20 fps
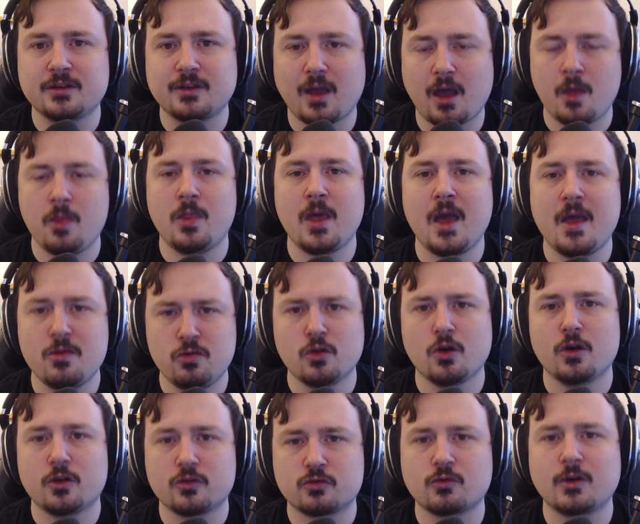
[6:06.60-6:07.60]
and then
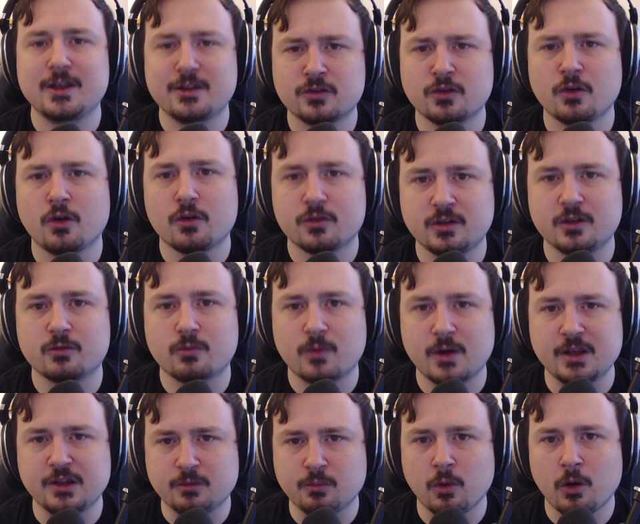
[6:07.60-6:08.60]
those resources
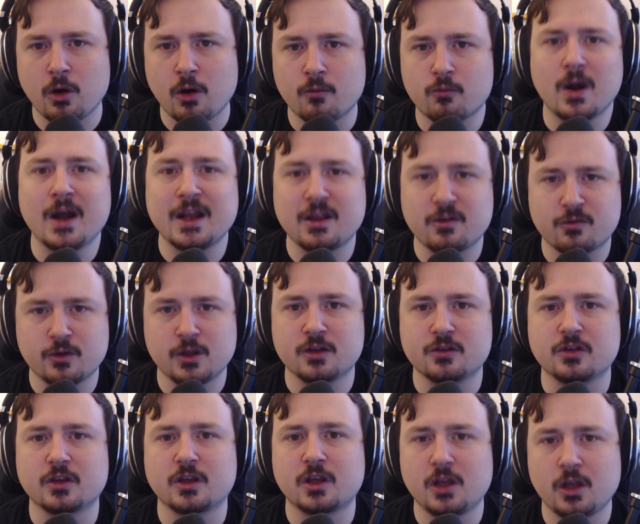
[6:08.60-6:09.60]
respawn ready for you
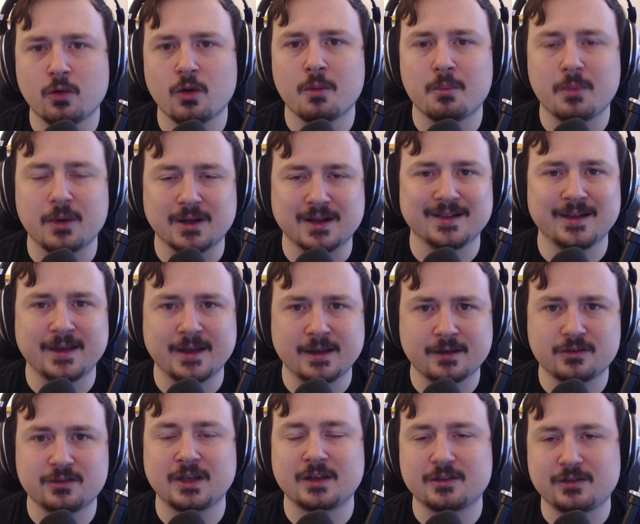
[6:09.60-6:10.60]
to queue up and click
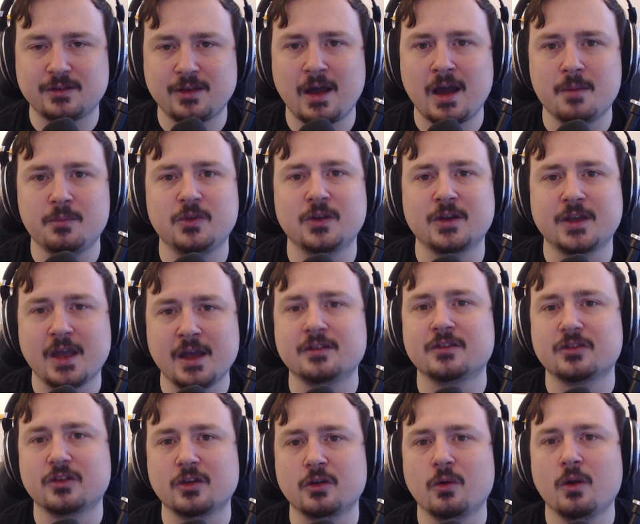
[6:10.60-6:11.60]
6 times again
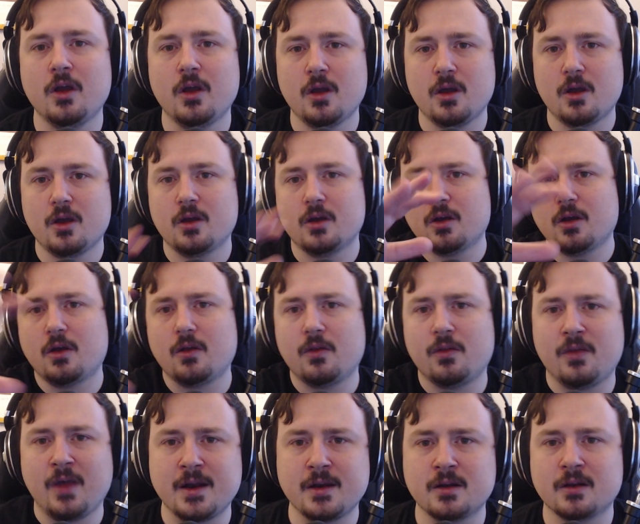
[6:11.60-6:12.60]
to
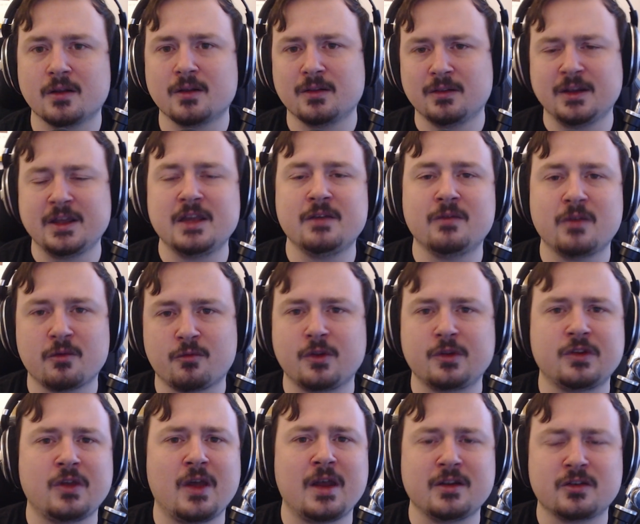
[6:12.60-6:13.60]
then leave it for
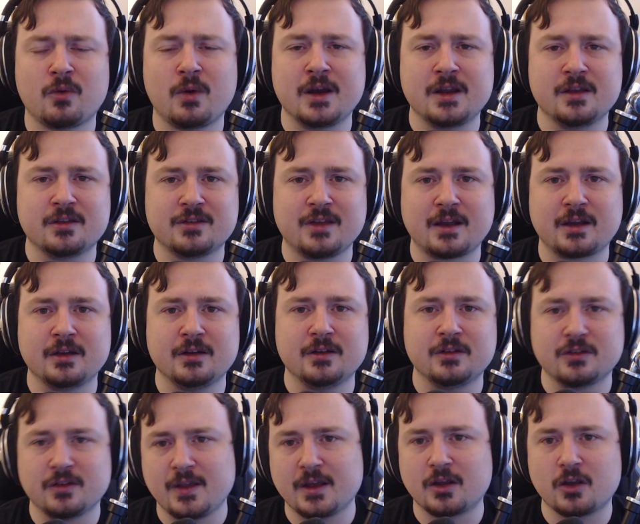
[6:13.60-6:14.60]
10-20 seconds
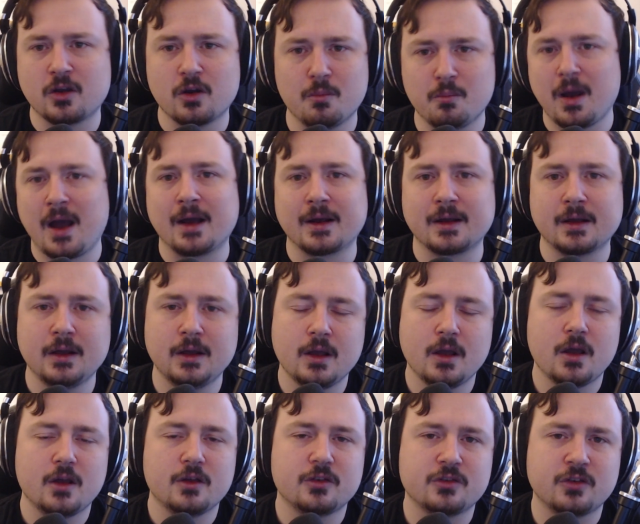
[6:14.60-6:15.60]
and then come back.
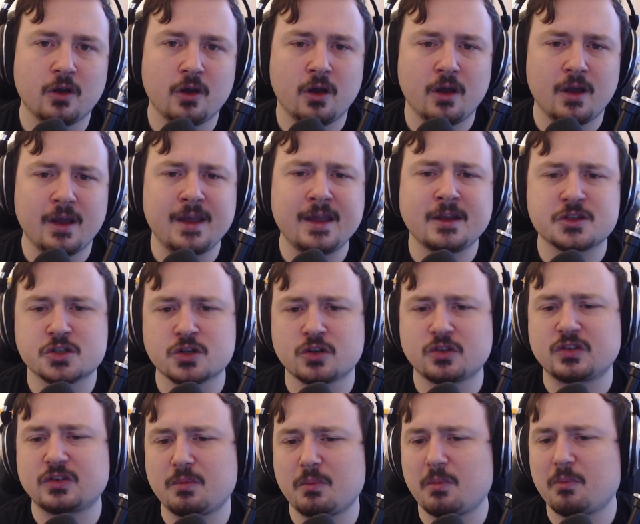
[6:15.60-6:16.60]
So it
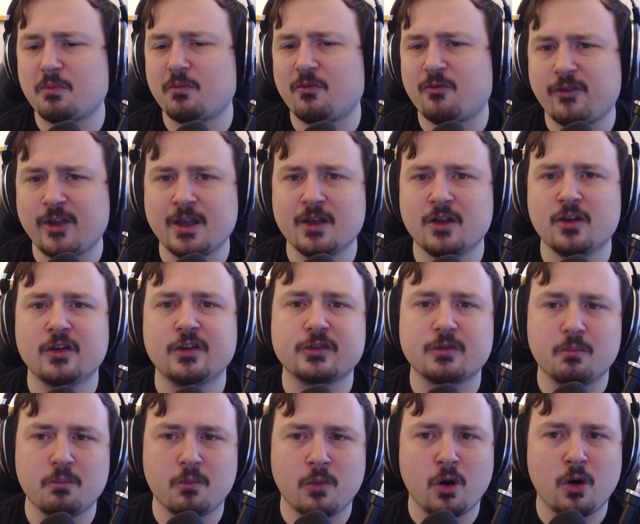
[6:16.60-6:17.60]
just feels
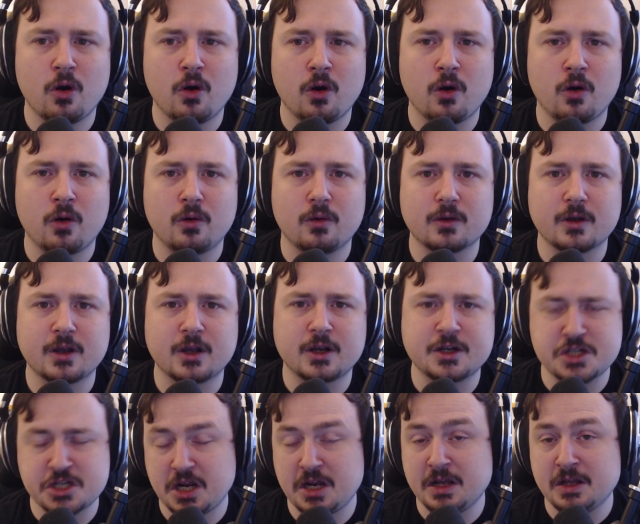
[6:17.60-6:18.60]
more
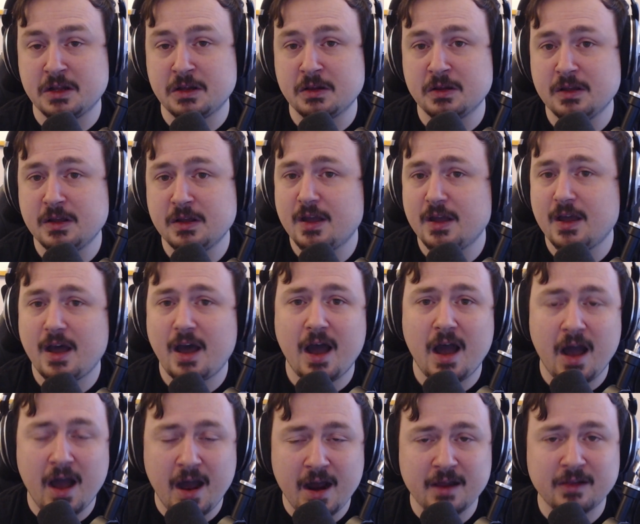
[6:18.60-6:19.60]
chill.
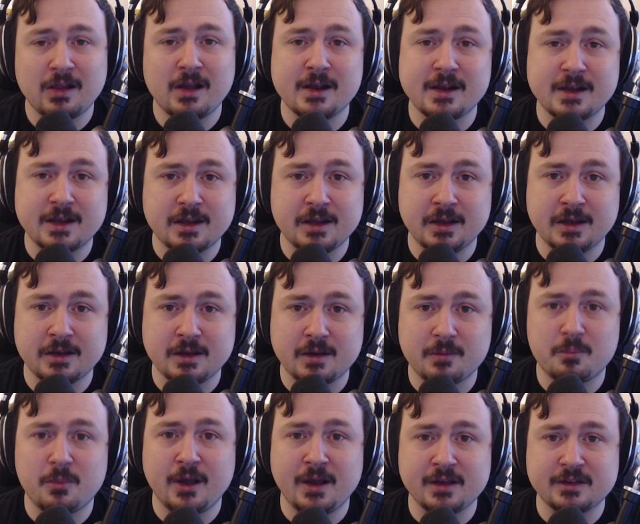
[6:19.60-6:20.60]
I like it
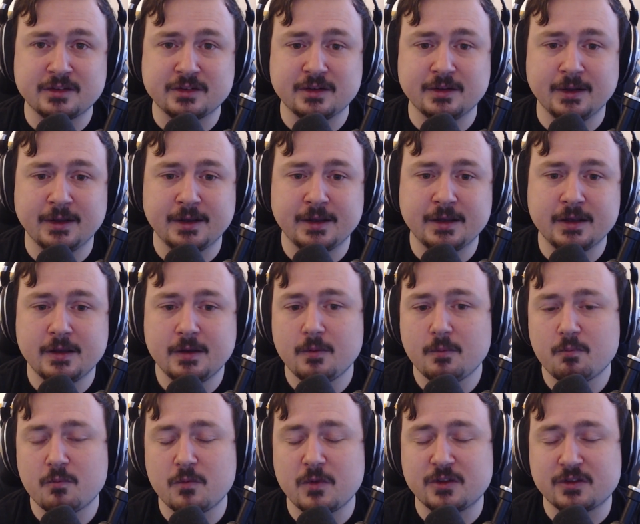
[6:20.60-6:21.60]
personally.
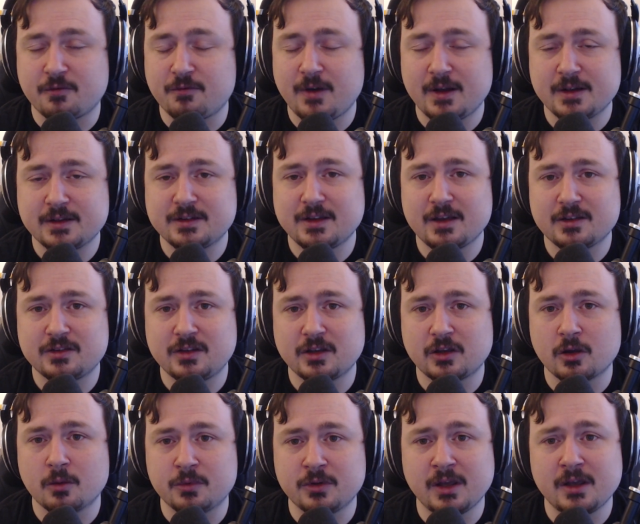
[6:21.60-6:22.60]
It's a fantastic
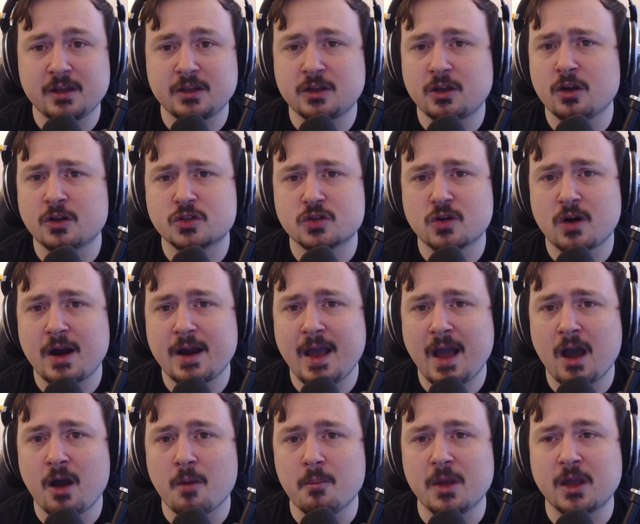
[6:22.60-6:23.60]
update. Go try it
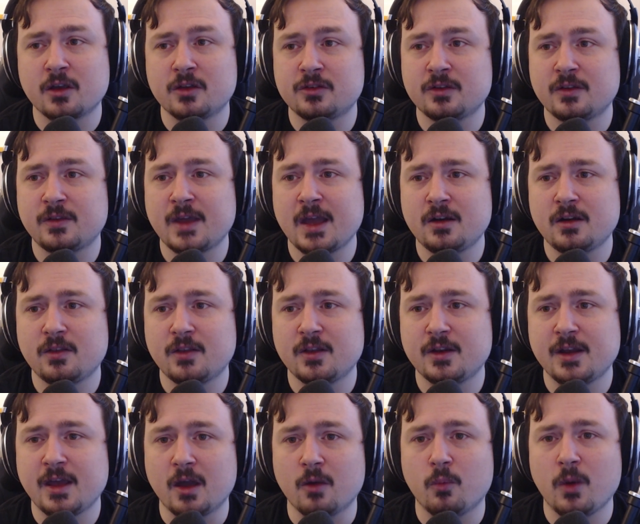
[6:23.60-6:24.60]
out, because at the end of the
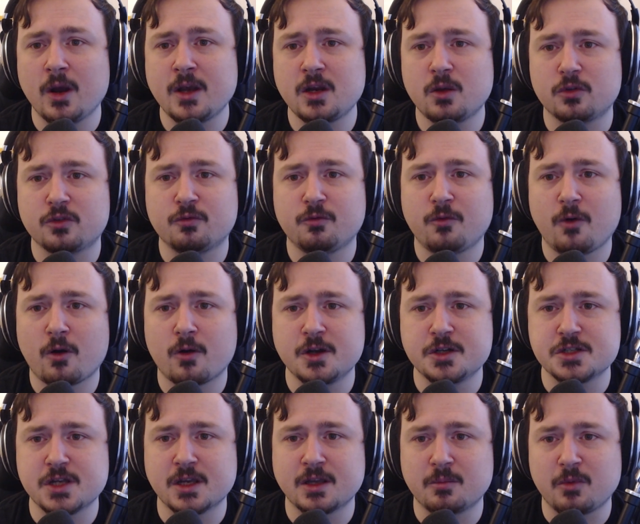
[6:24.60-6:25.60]
day, when you was
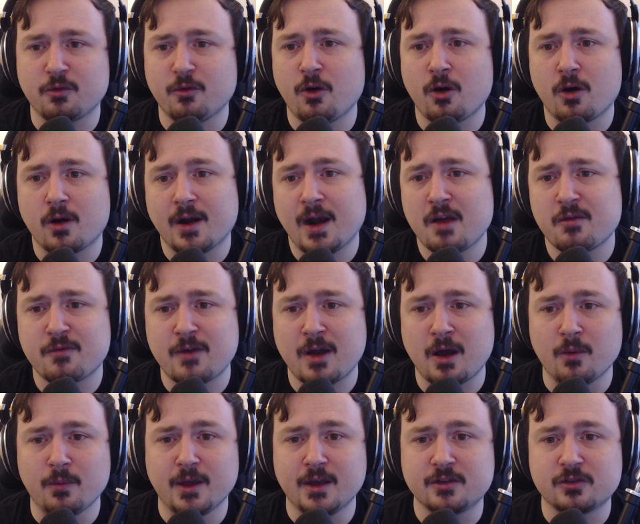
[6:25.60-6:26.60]
foraging before, and I
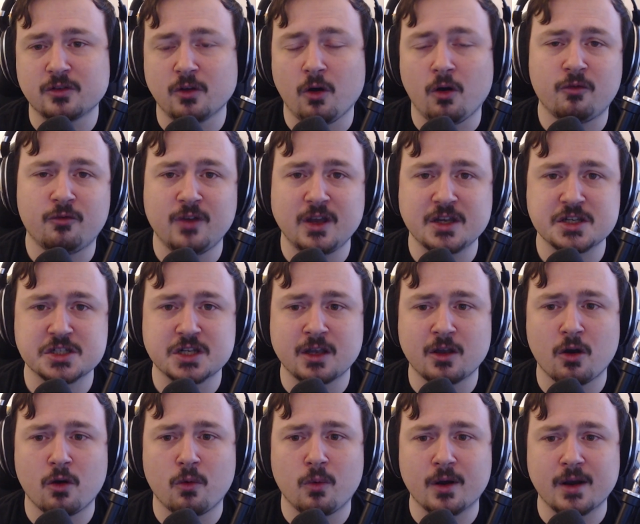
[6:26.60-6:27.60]
found this, or fishing
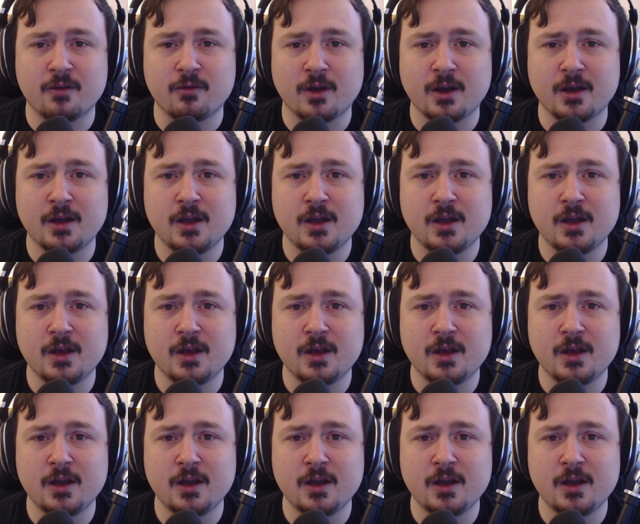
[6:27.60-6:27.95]
or whatever,